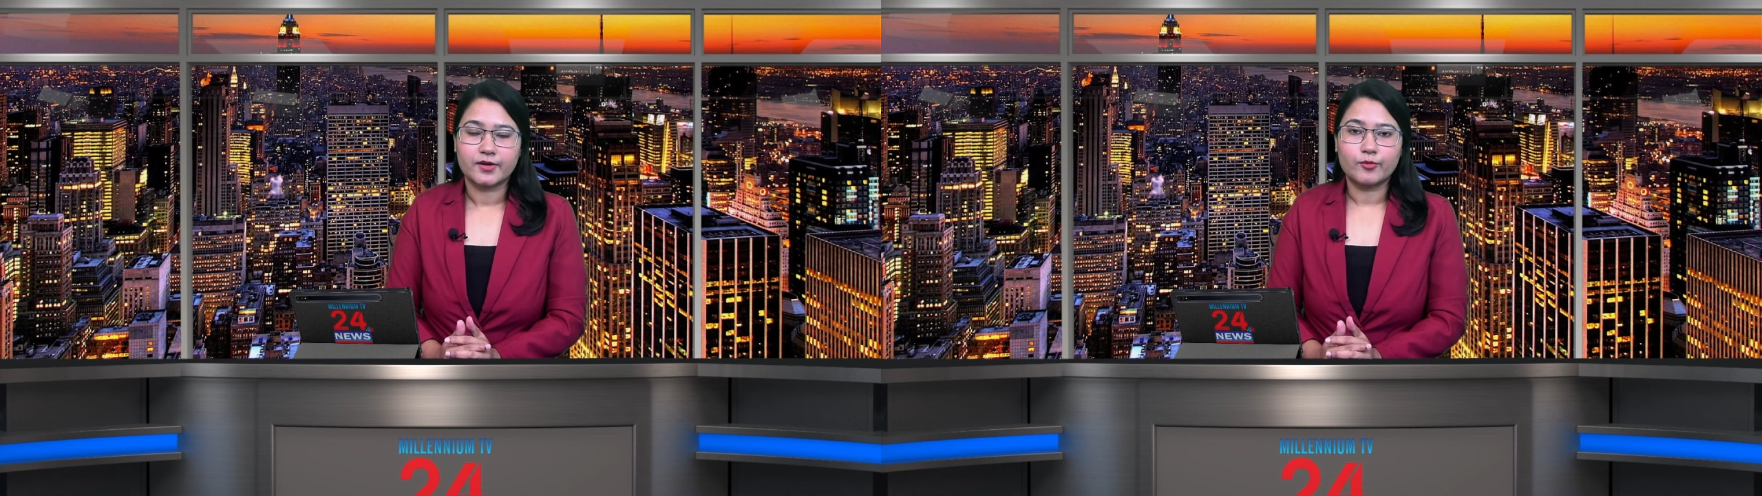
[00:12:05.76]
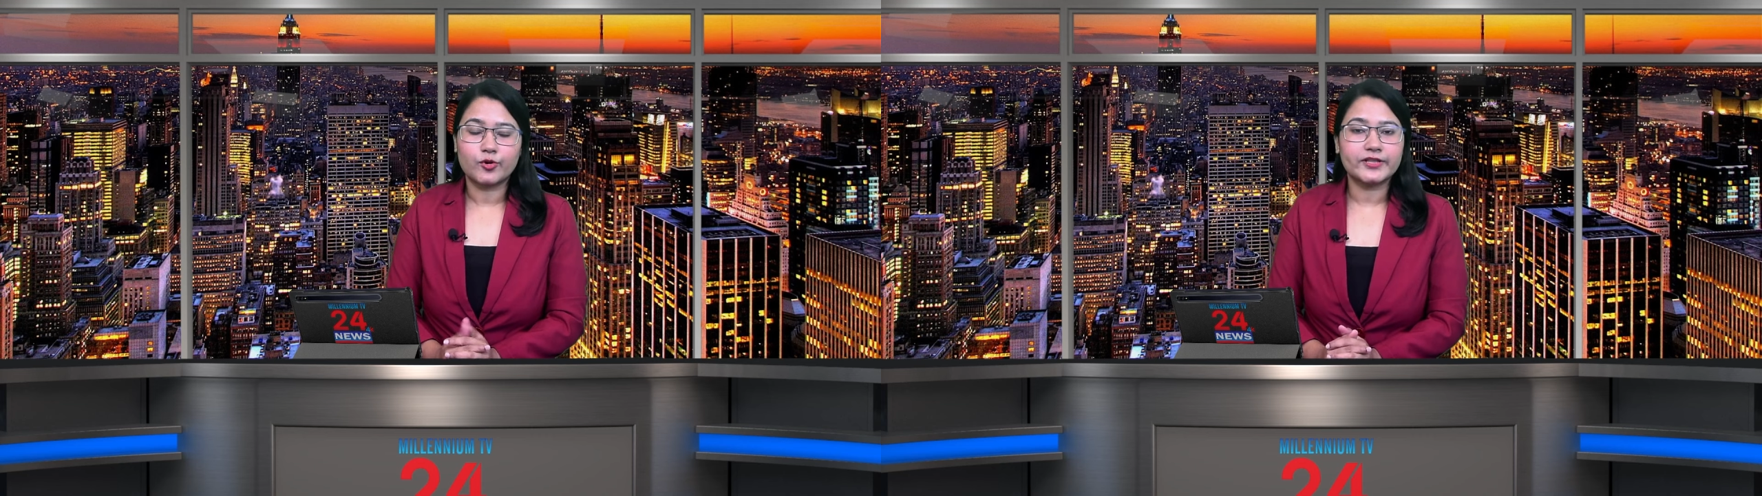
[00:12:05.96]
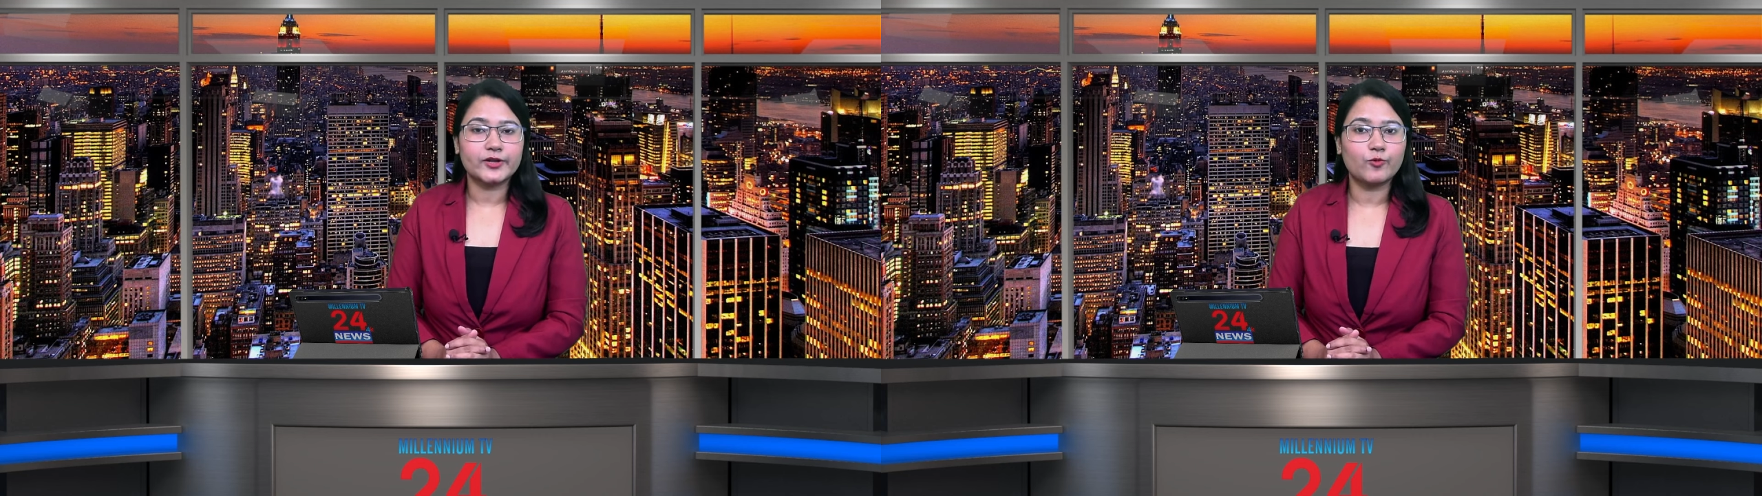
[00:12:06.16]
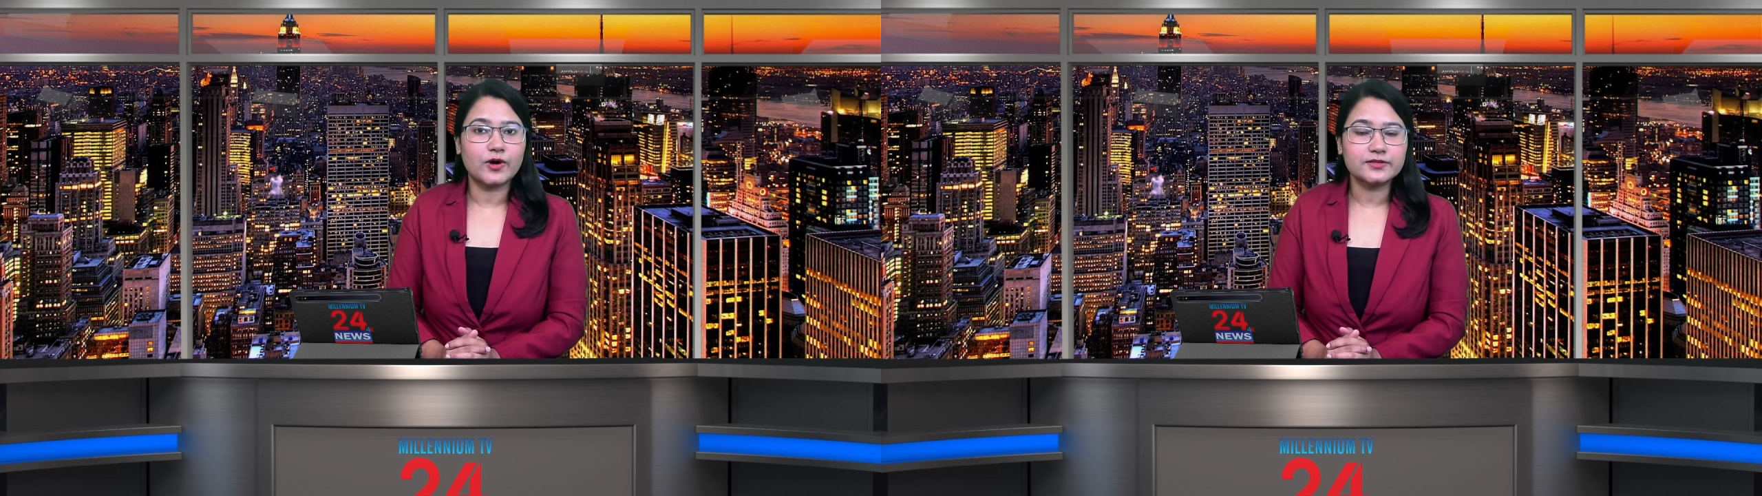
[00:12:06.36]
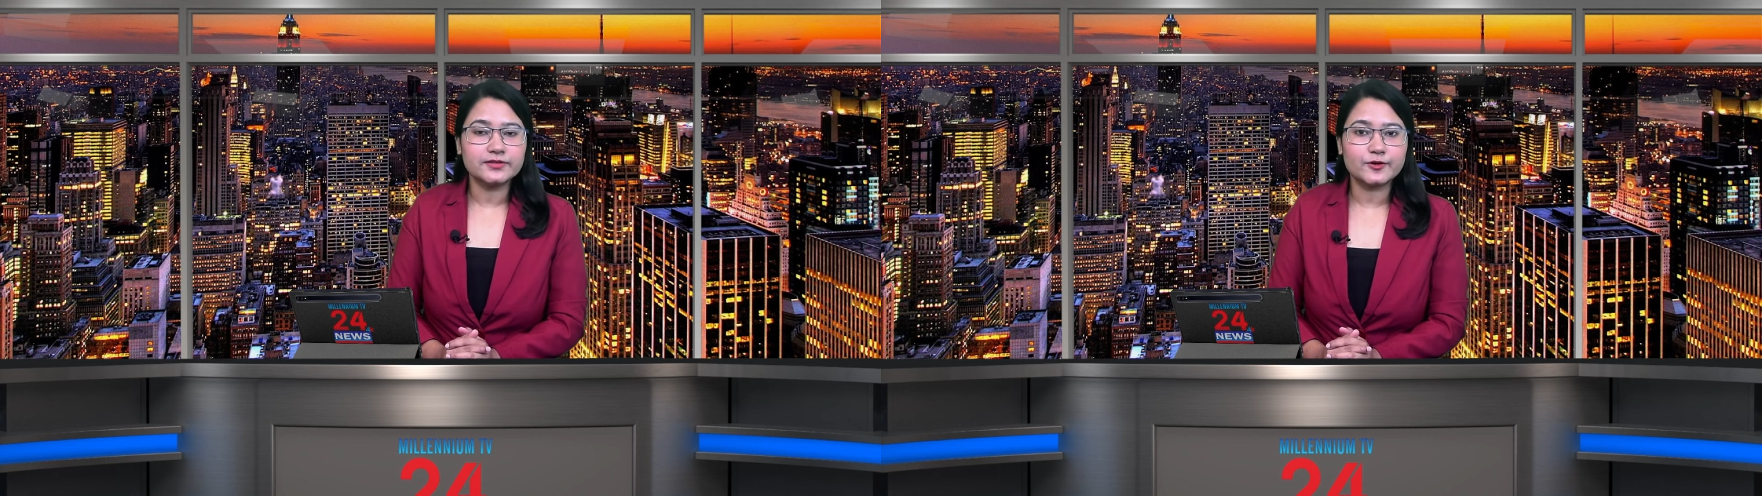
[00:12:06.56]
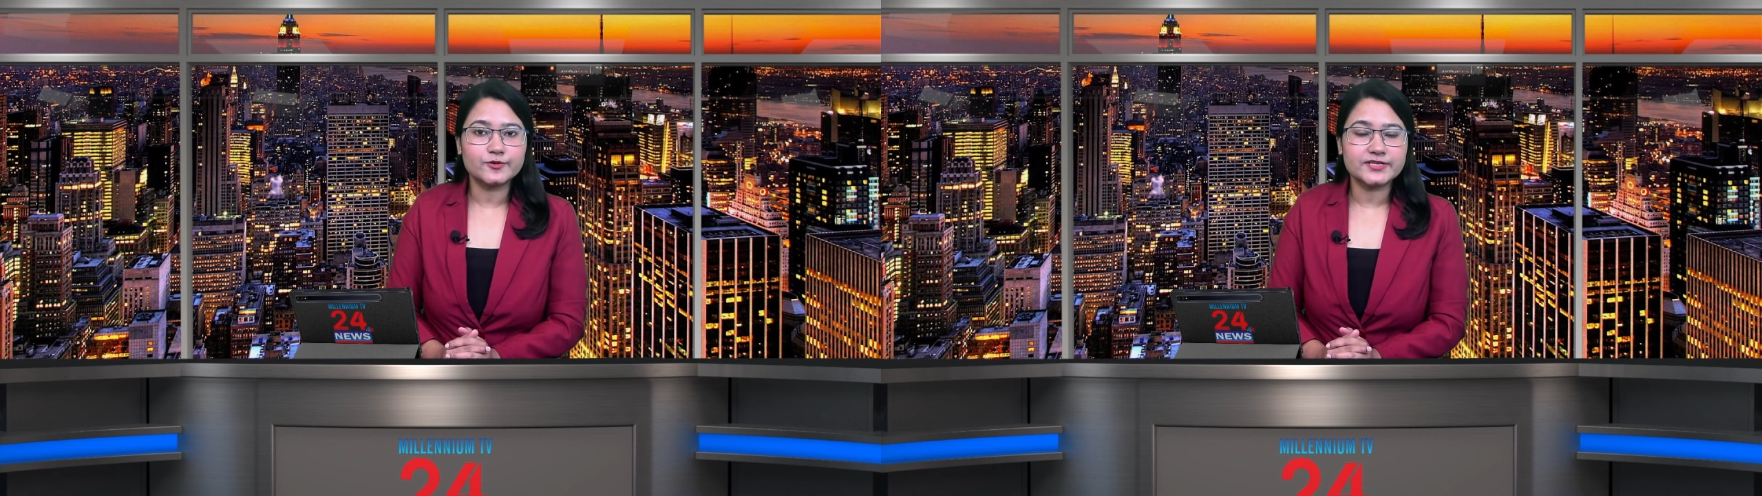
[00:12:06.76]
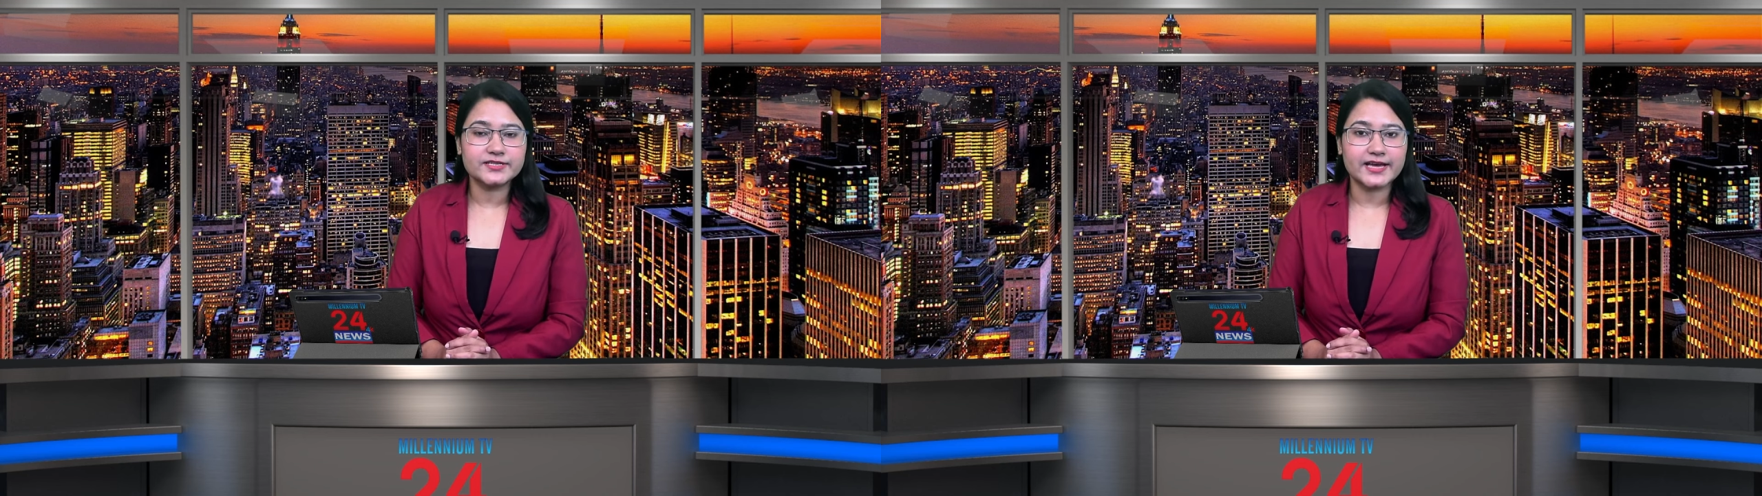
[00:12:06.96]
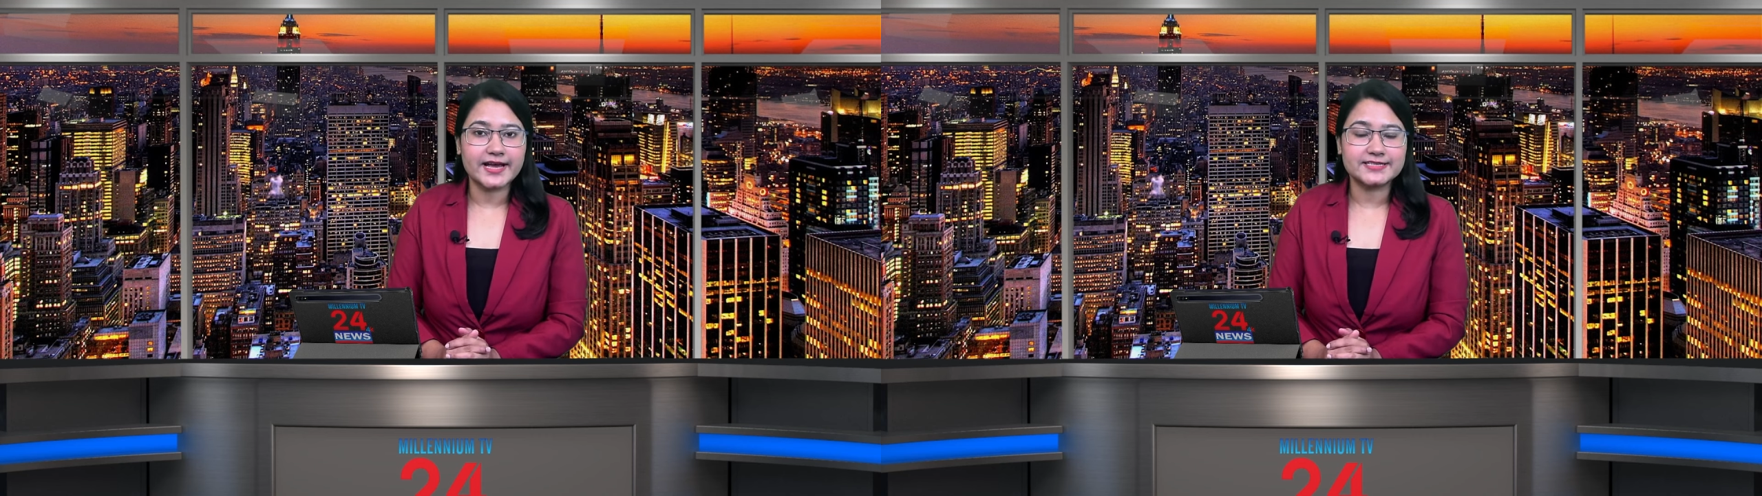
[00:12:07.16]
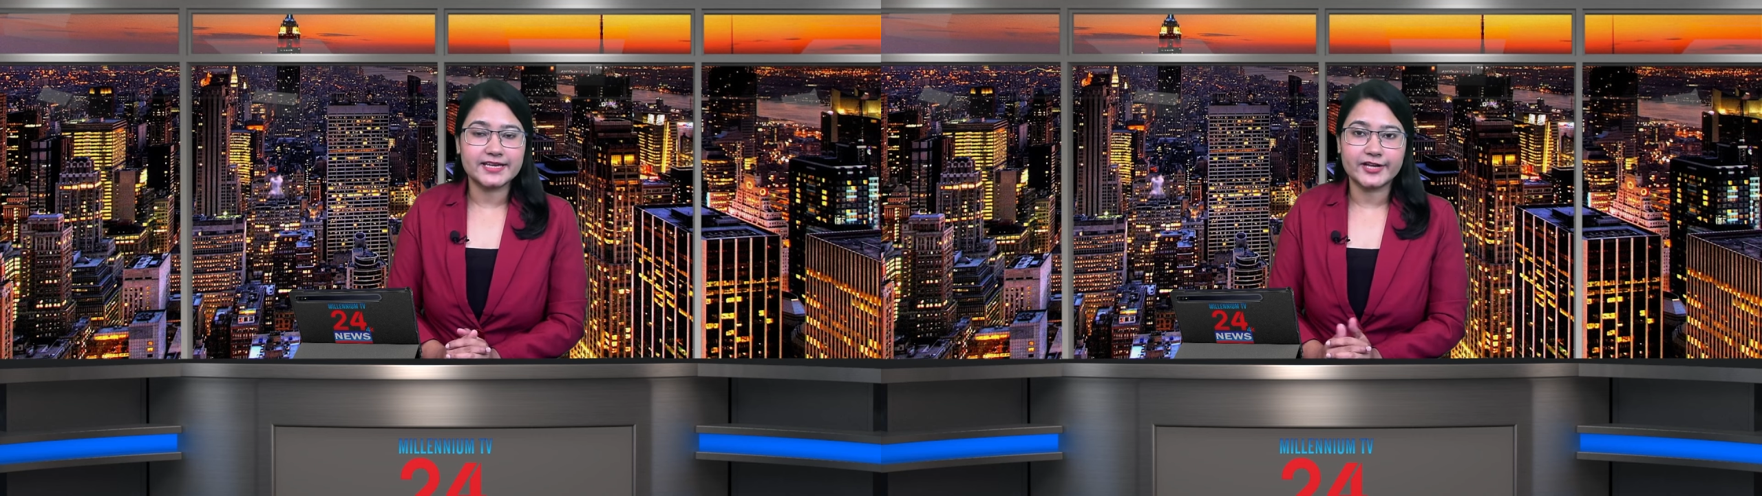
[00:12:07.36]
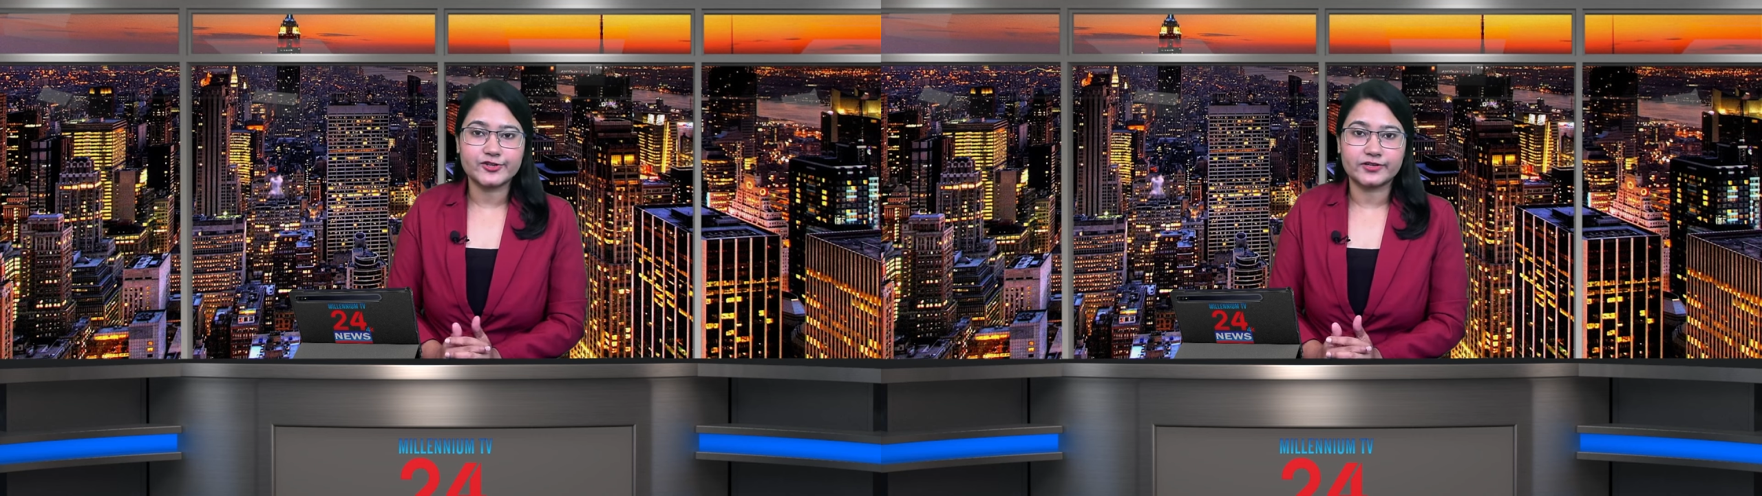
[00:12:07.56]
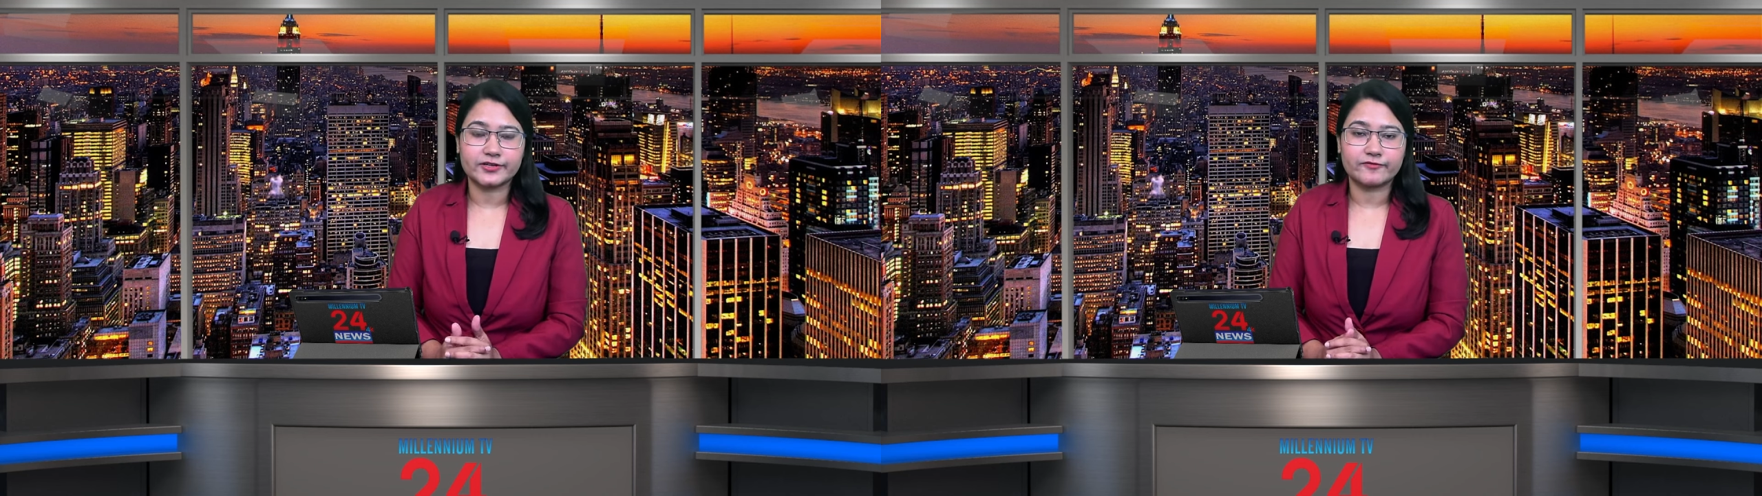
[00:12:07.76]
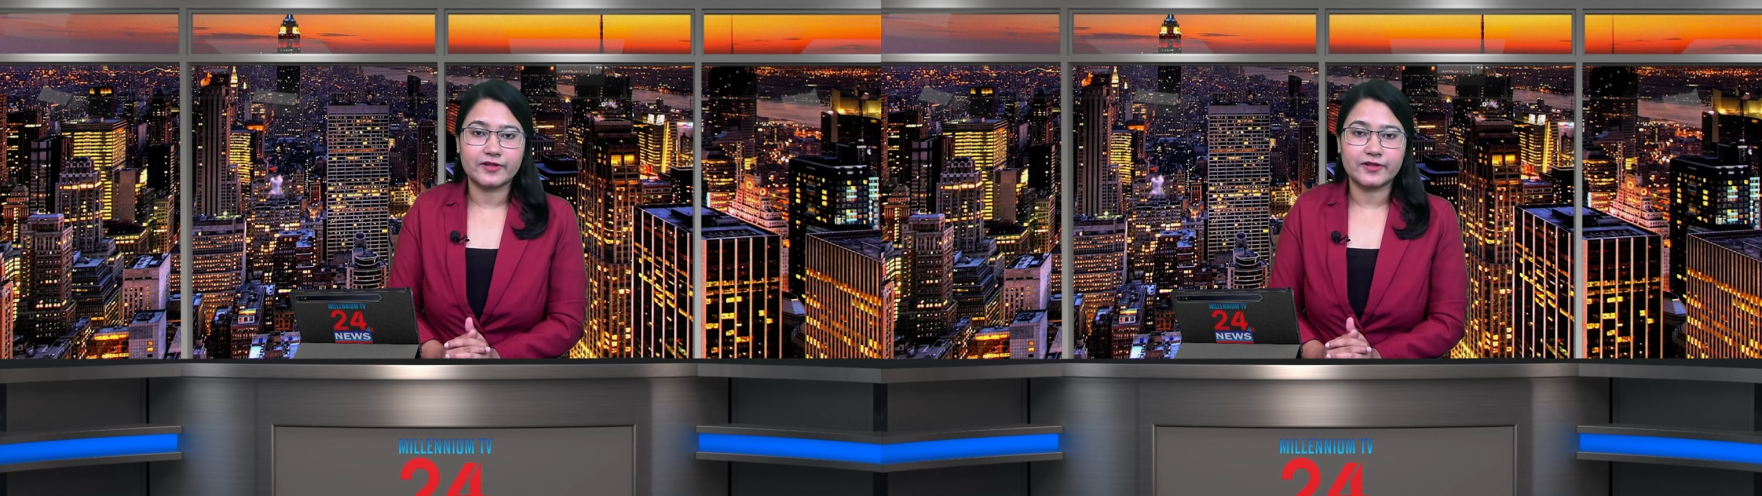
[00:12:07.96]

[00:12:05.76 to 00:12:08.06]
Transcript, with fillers: More than 1,800